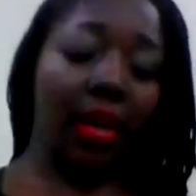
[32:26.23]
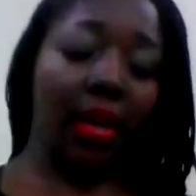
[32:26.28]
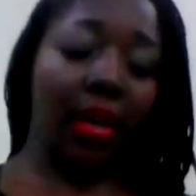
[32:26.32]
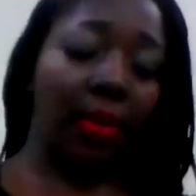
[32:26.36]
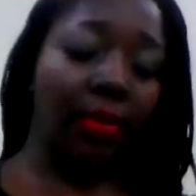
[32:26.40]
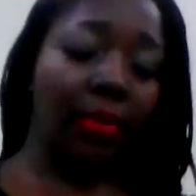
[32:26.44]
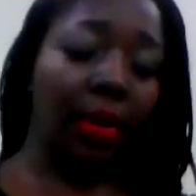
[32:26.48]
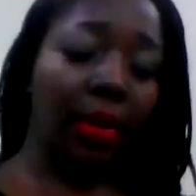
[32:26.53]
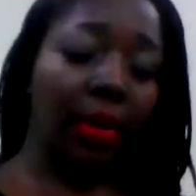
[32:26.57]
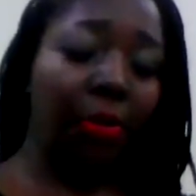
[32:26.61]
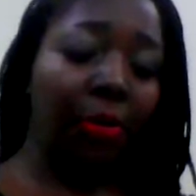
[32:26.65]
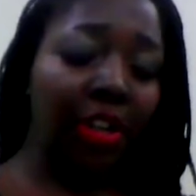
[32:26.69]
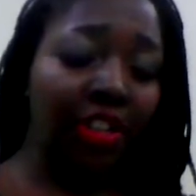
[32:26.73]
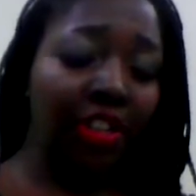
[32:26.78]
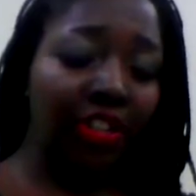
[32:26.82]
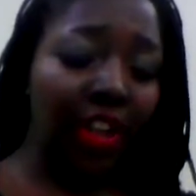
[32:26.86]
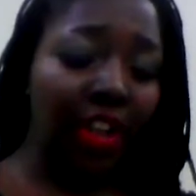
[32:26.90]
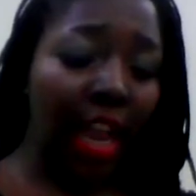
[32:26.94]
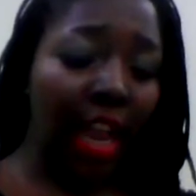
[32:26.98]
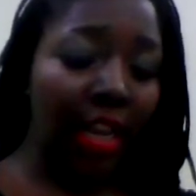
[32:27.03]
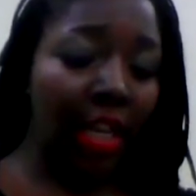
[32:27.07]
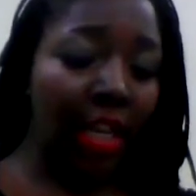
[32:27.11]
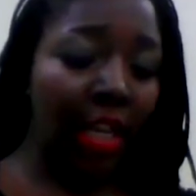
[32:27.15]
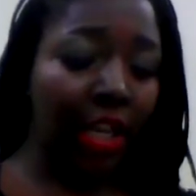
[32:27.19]

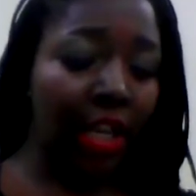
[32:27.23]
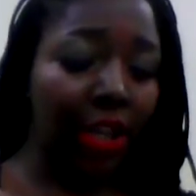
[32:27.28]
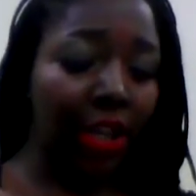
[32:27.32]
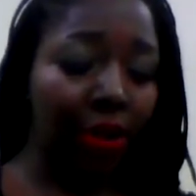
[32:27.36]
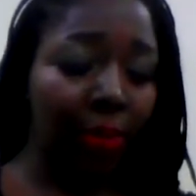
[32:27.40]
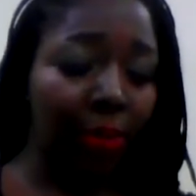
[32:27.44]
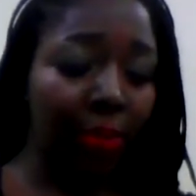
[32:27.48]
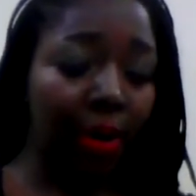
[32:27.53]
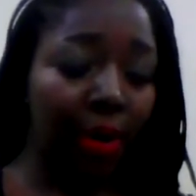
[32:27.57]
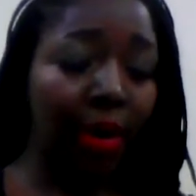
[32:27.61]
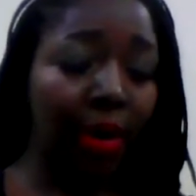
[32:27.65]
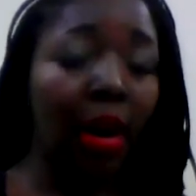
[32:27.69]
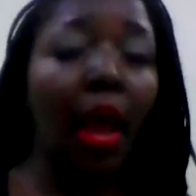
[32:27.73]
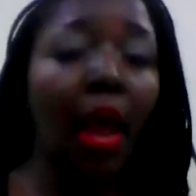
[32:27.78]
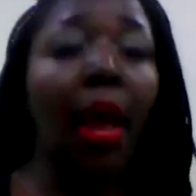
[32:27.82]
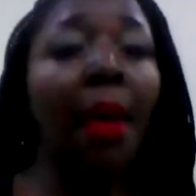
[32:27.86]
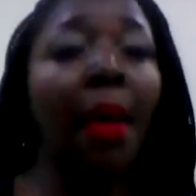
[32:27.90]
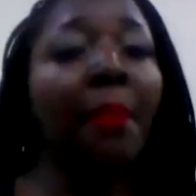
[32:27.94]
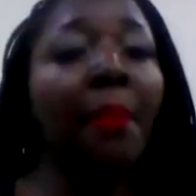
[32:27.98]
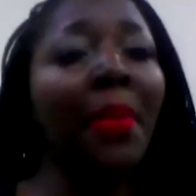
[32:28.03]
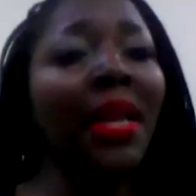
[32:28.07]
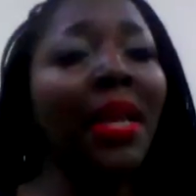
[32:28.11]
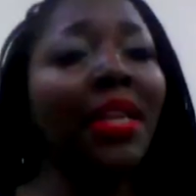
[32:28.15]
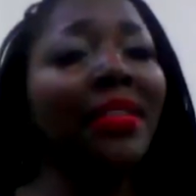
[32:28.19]
depreciating humor,
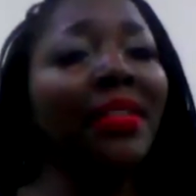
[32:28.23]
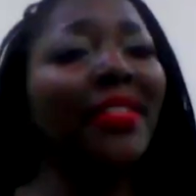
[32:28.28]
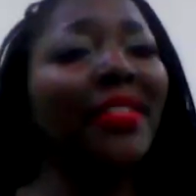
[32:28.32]
meaning